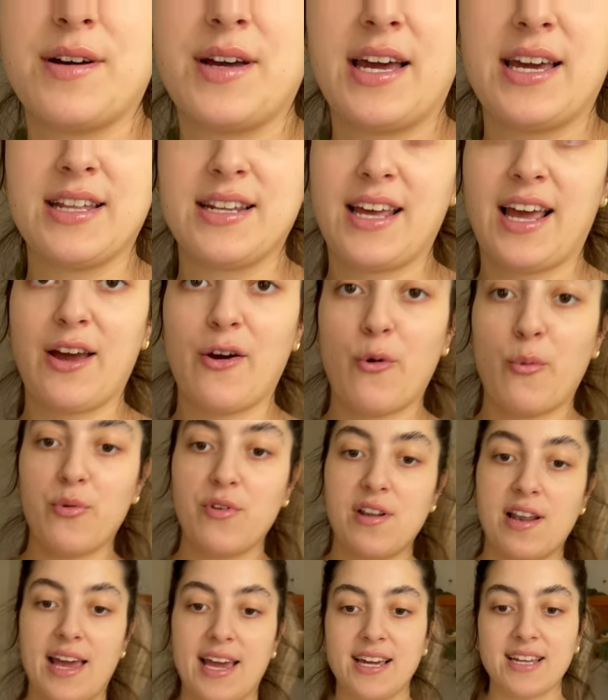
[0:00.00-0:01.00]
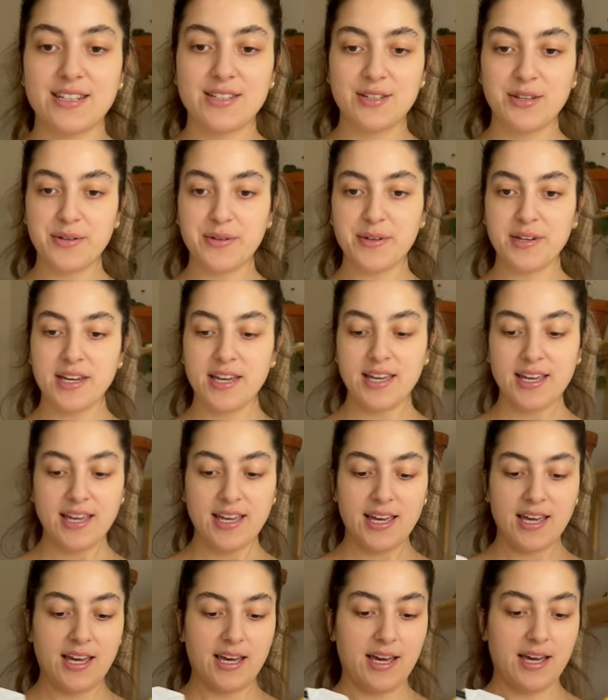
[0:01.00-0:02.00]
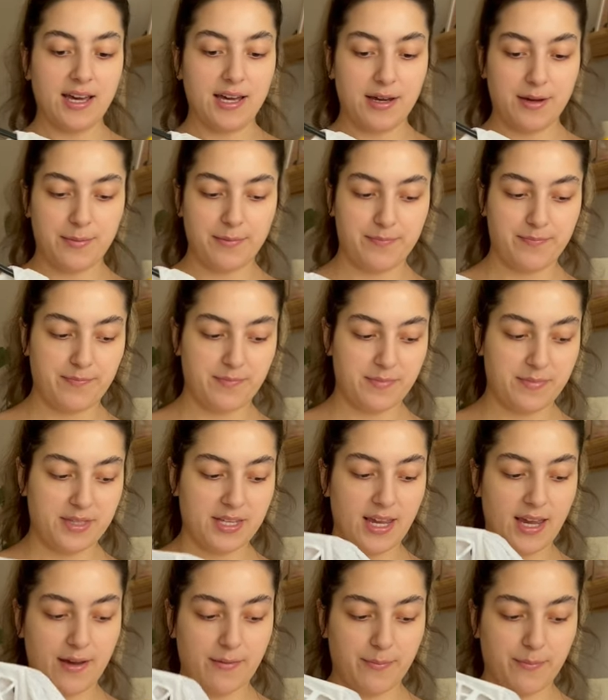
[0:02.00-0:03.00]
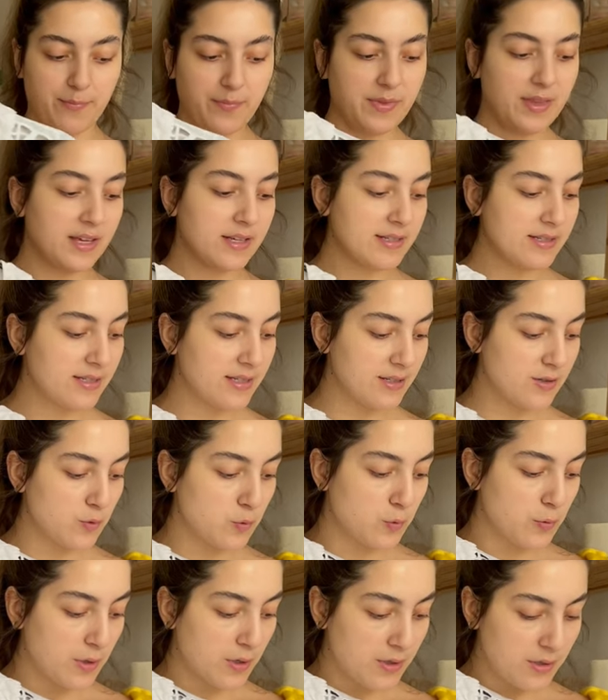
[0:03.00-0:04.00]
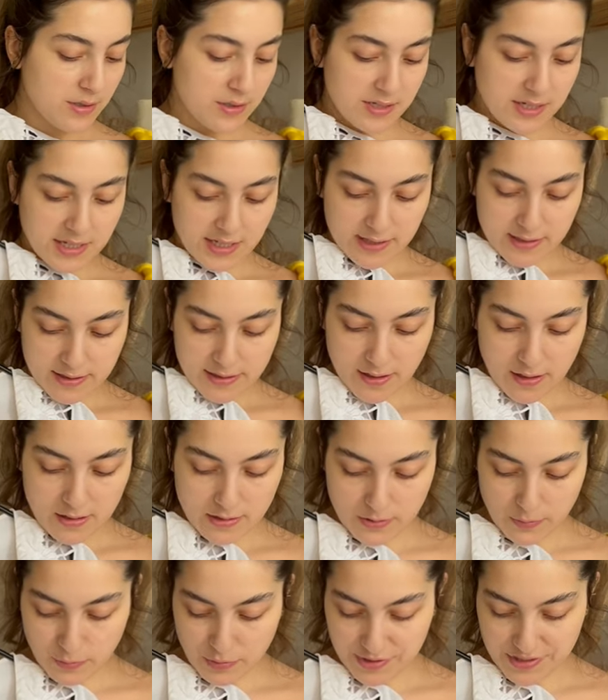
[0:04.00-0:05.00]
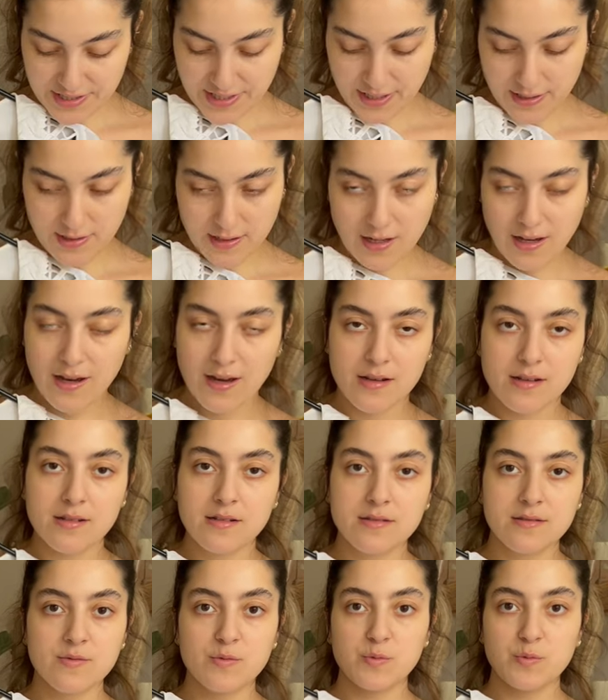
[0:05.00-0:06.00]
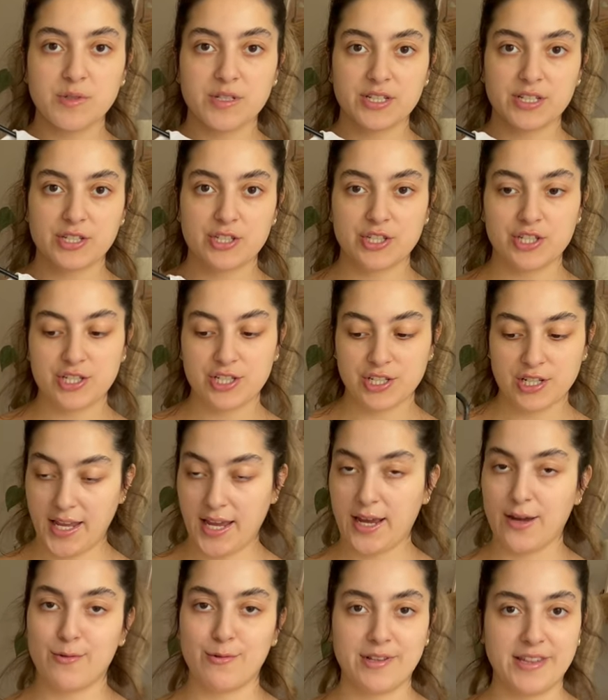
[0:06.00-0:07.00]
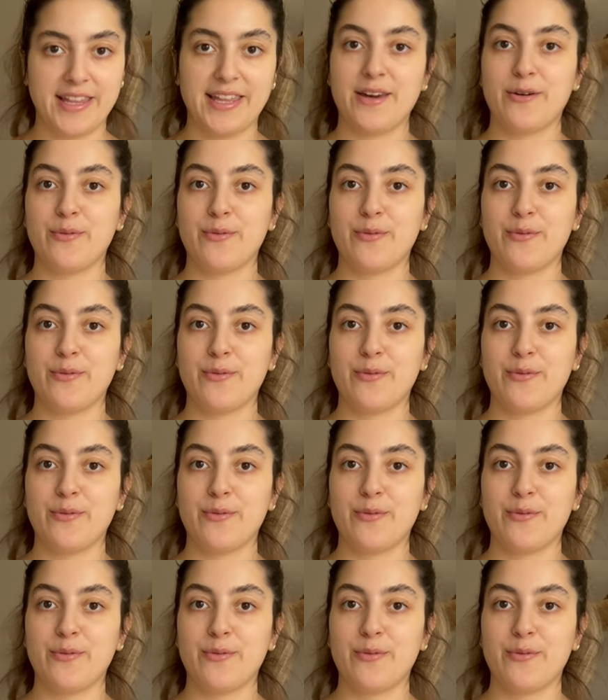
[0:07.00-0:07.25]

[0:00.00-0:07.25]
And I hope you like it too. Um, yeah, it's this one. It's 100% cotton, which I really